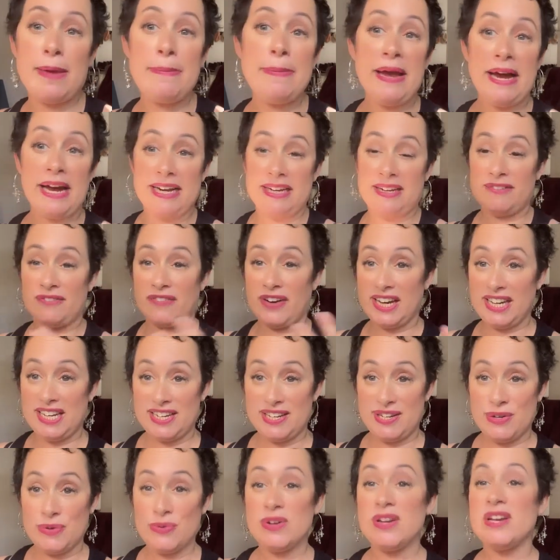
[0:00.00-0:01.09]
Maybe I
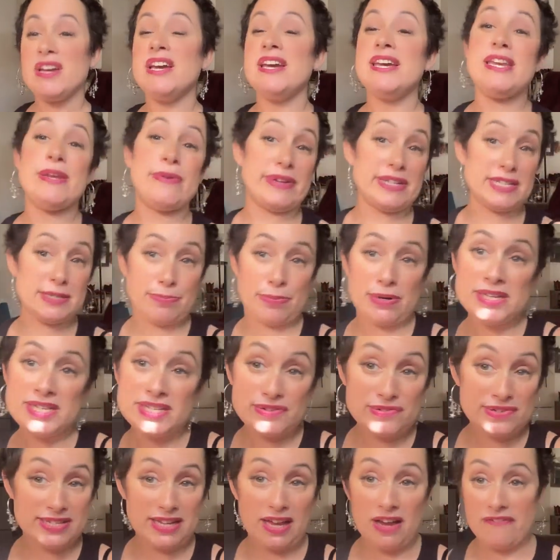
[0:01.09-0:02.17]
invited you to
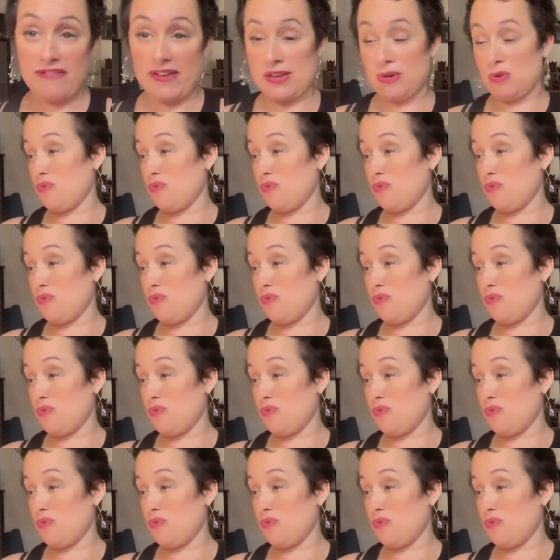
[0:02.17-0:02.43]
express yourself